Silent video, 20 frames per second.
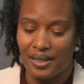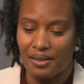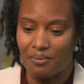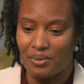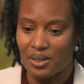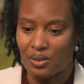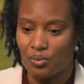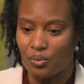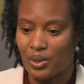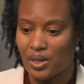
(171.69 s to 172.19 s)
I
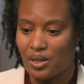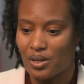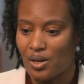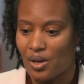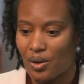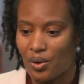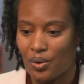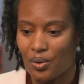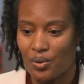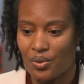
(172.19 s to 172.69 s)
mean, we
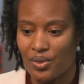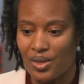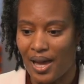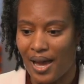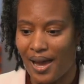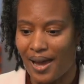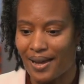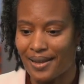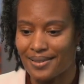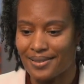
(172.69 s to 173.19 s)
know
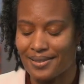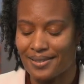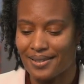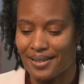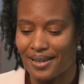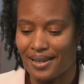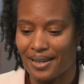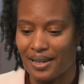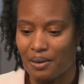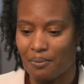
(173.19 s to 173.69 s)
that uh,
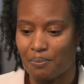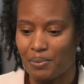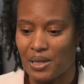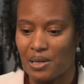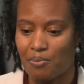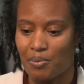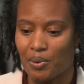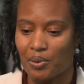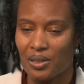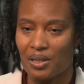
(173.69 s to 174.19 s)

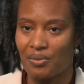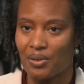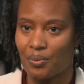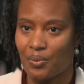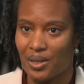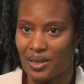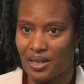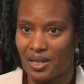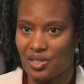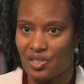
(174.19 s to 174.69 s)
people living
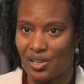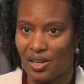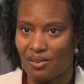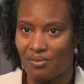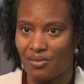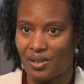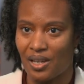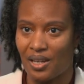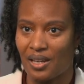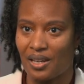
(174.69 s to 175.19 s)
with
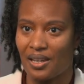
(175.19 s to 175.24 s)
HIV